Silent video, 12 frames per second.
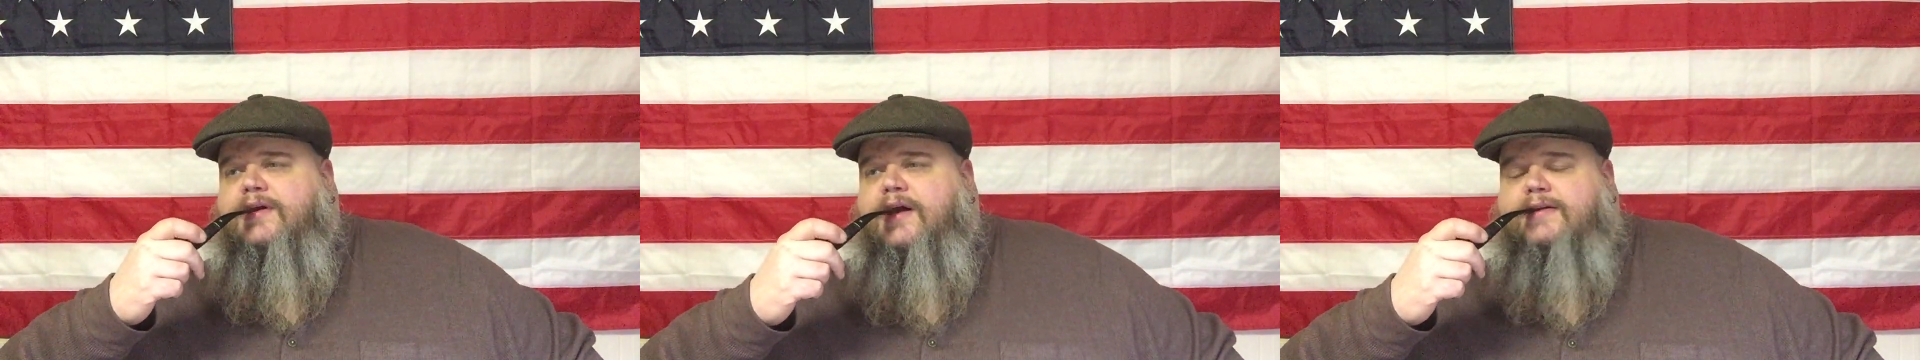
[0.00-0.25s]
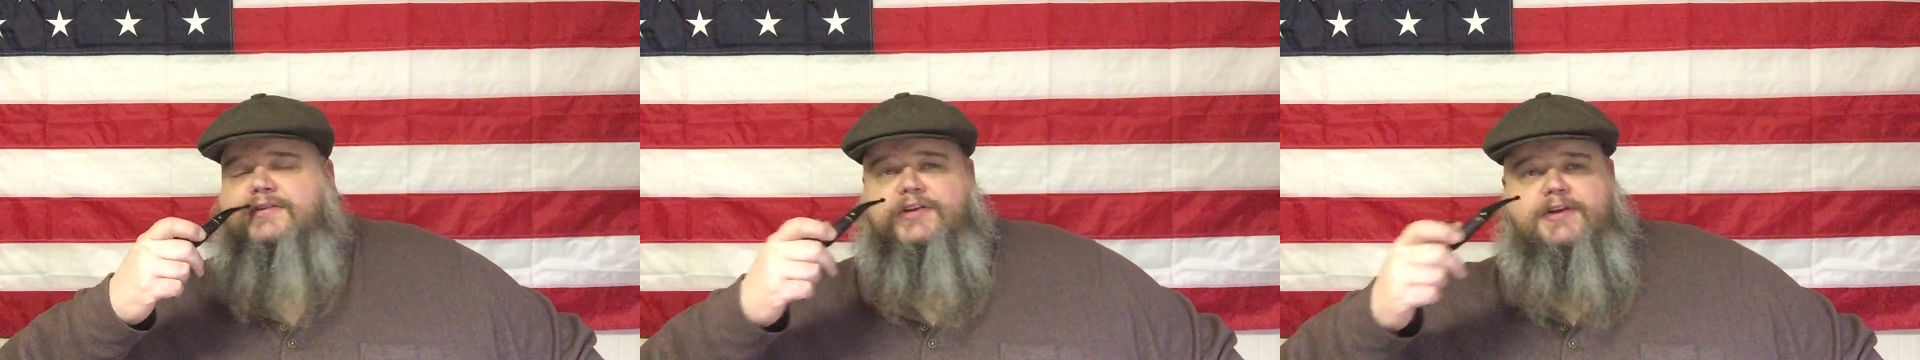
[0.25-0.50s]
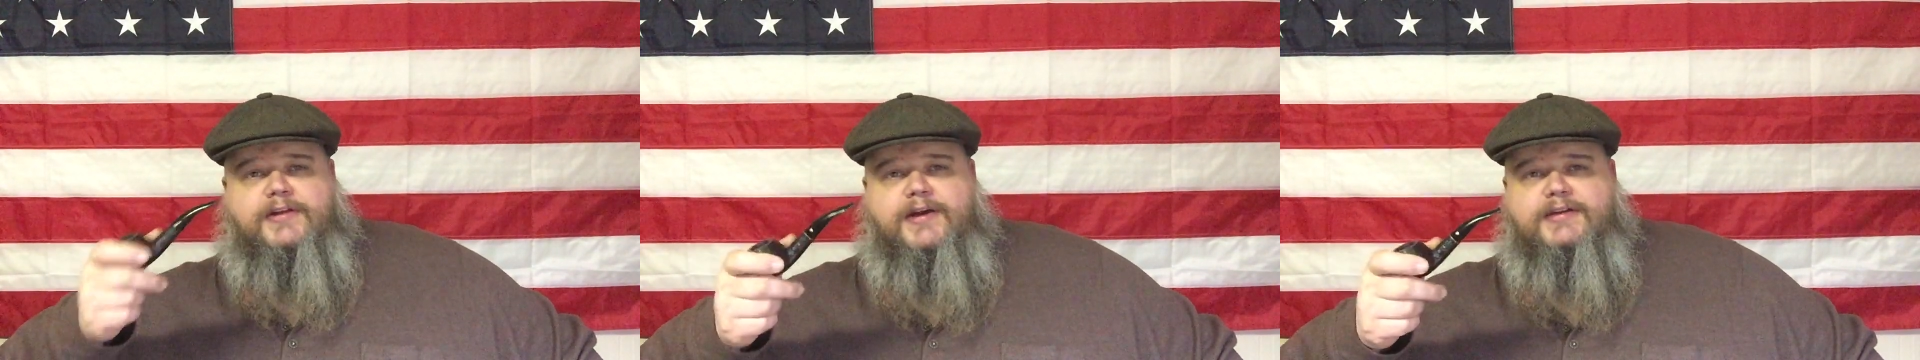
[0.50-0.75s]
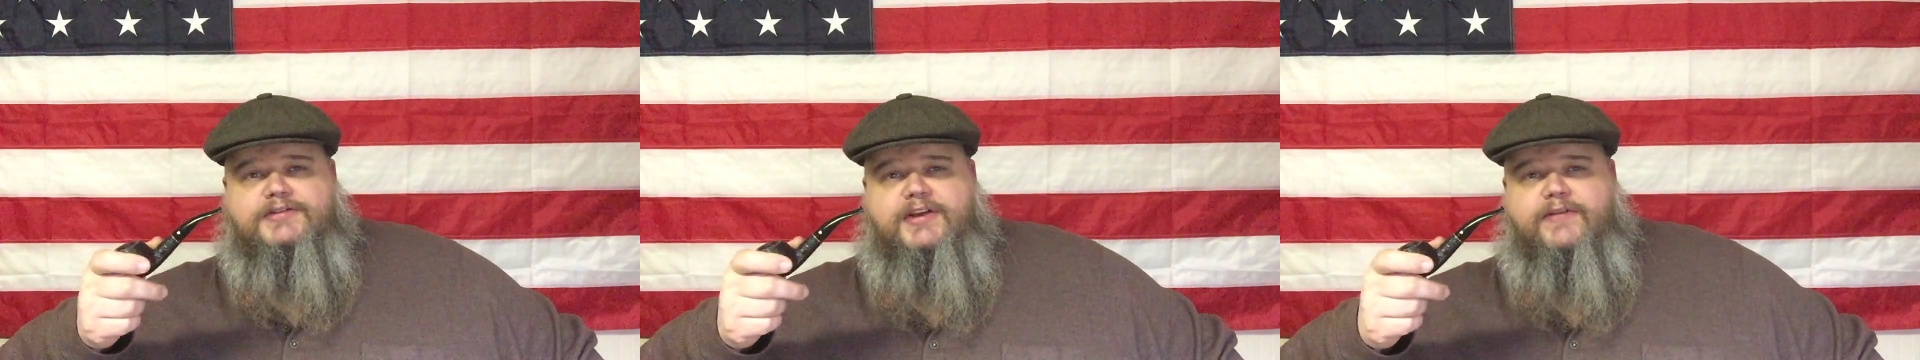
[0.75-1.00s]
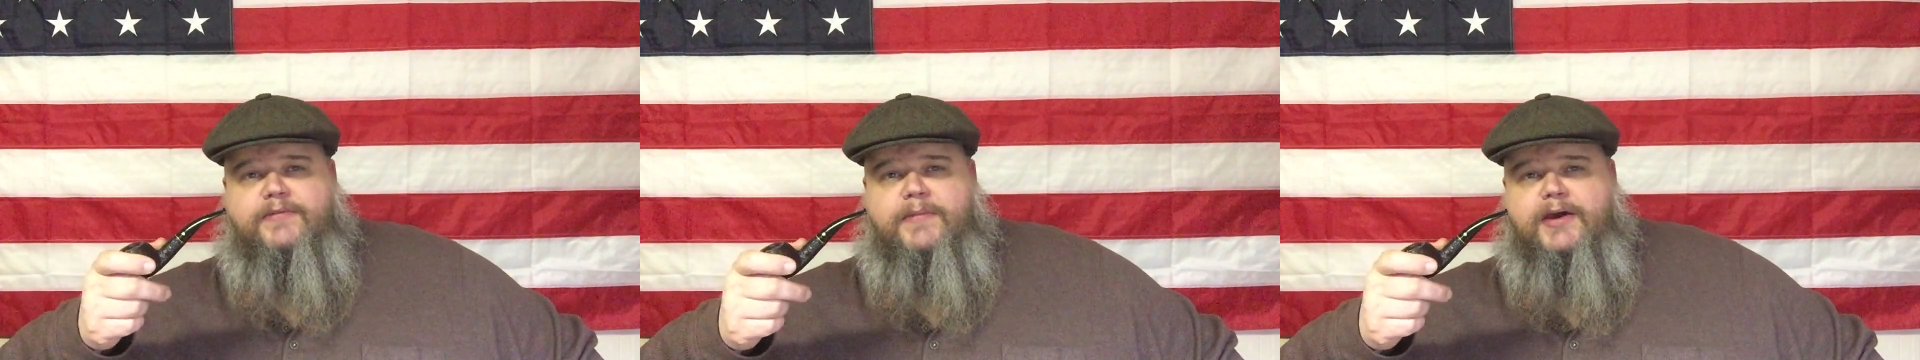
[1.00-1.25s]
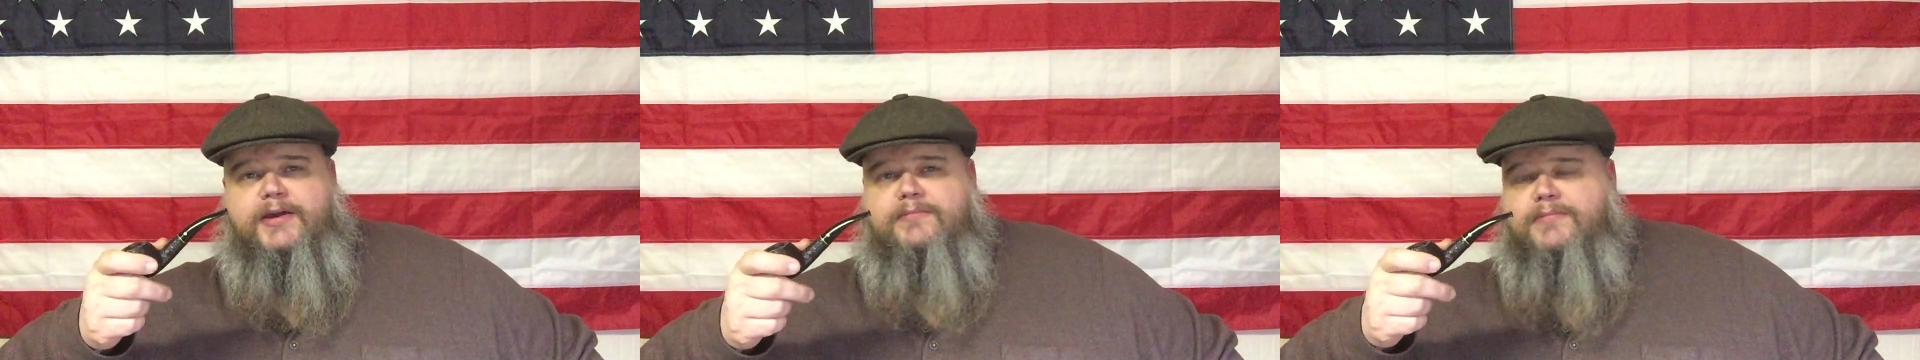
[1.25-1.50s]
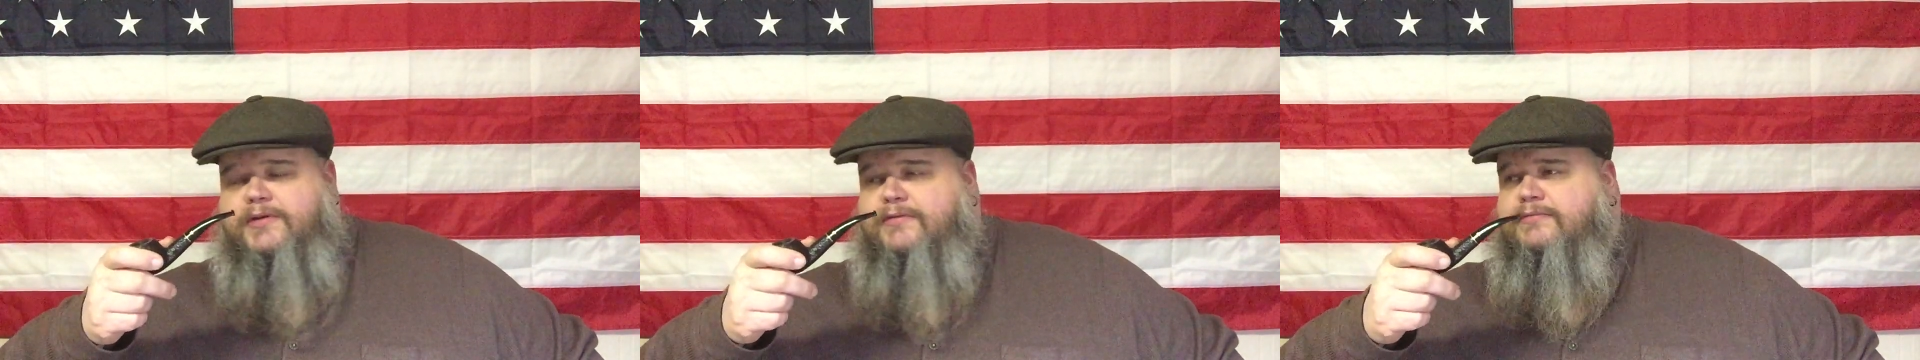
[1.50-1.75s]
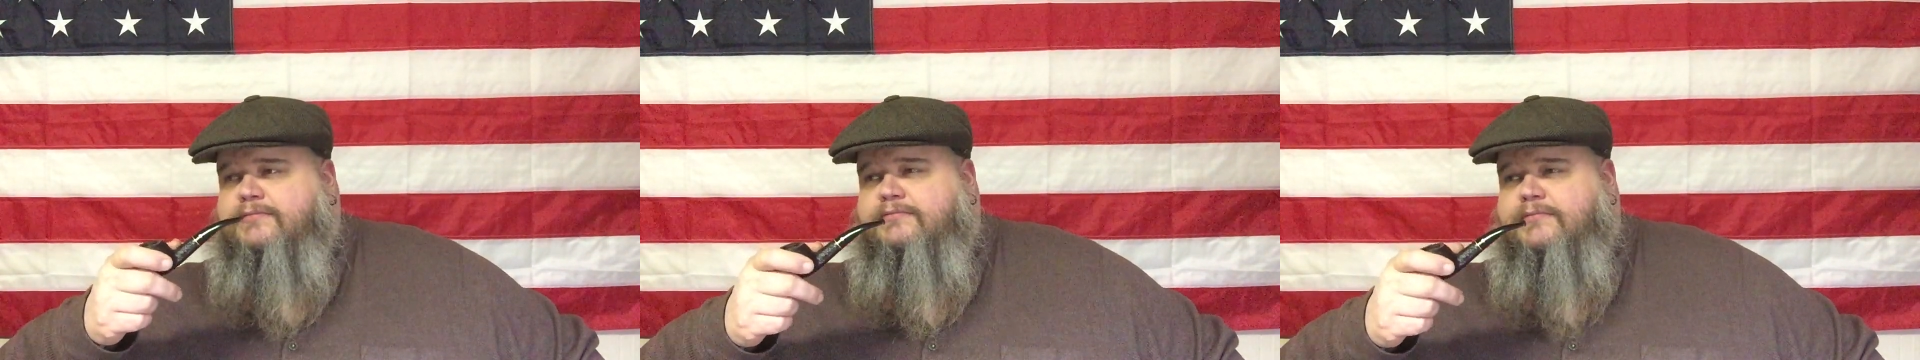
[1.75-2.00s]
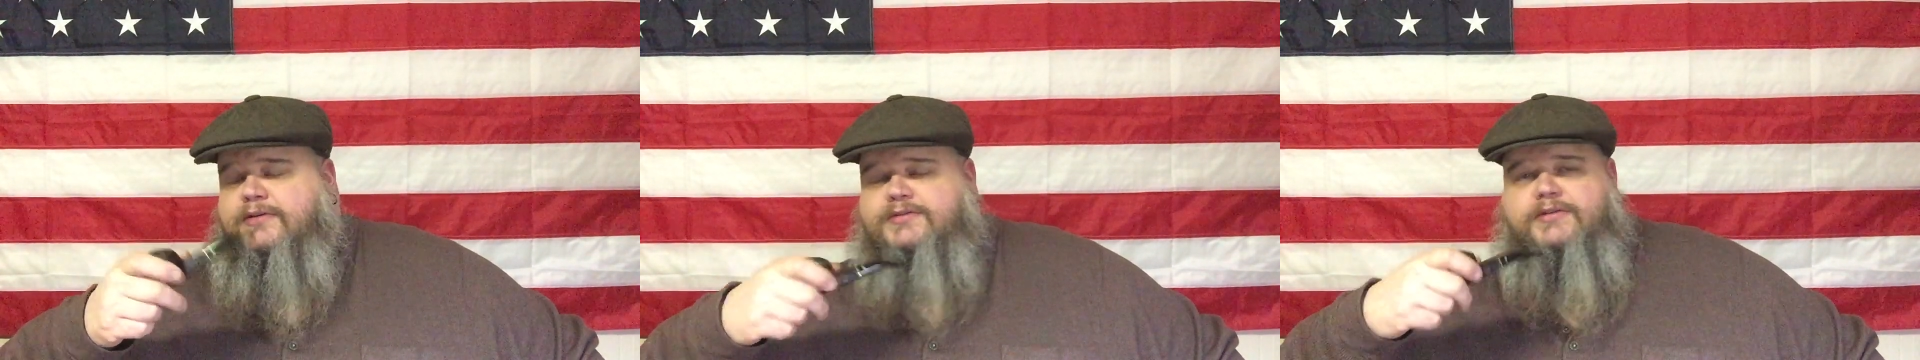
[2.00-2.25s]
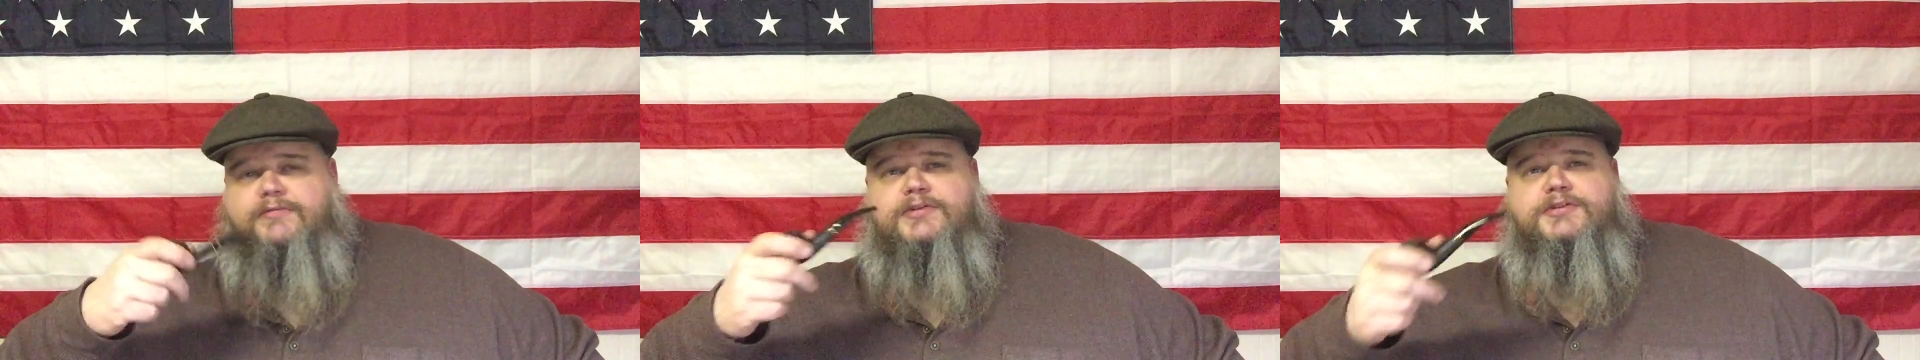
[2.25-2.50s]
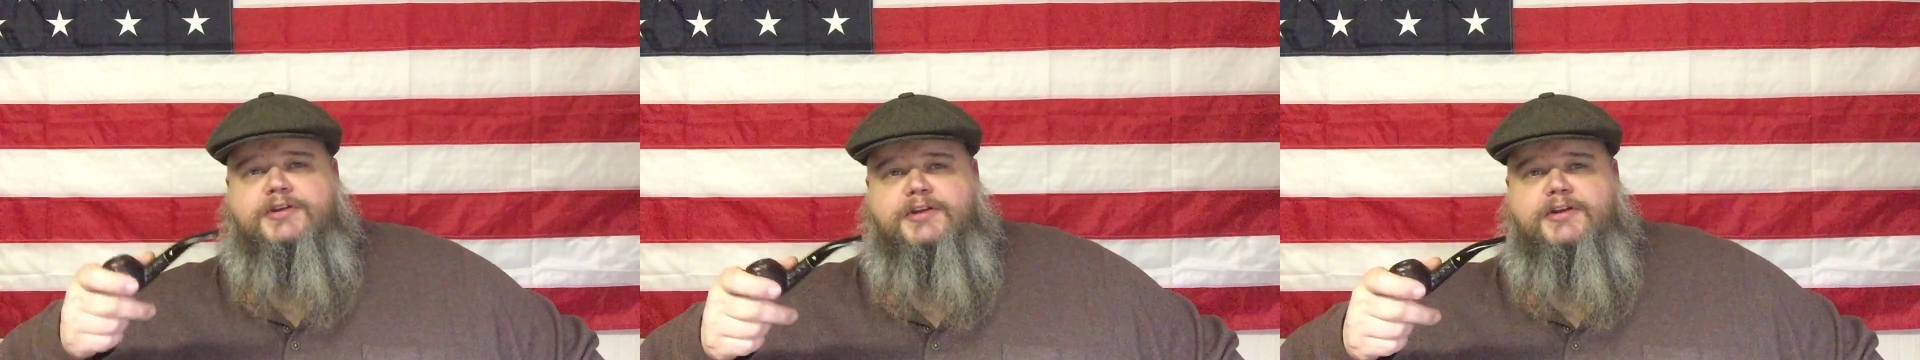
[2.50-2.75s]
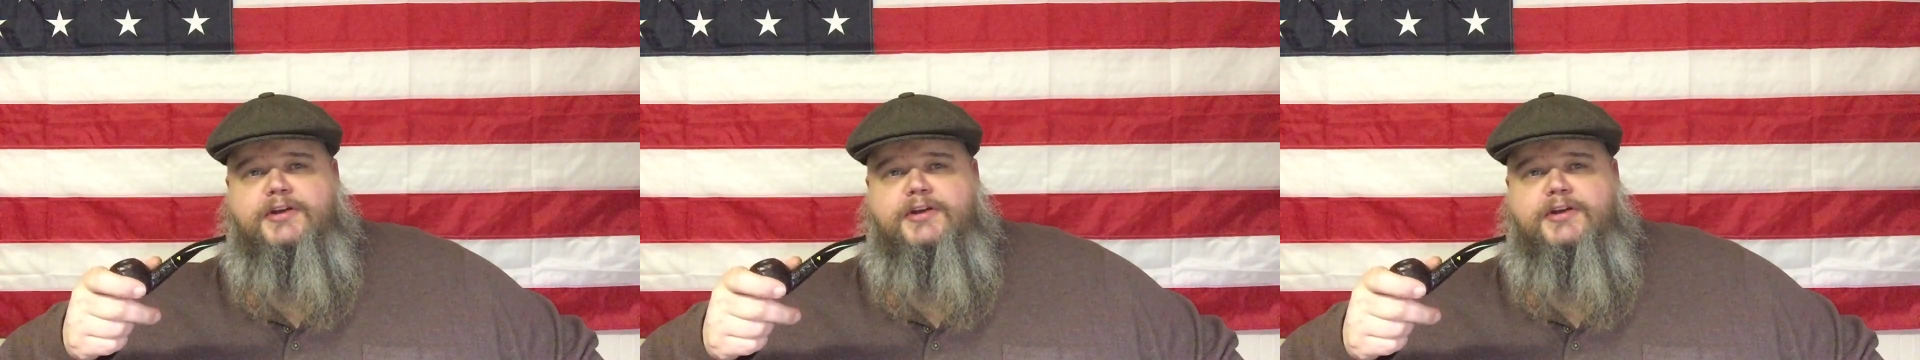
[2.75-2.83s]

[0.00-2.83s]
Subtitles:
I could tell you a lot of stuff about it, but mostly what you need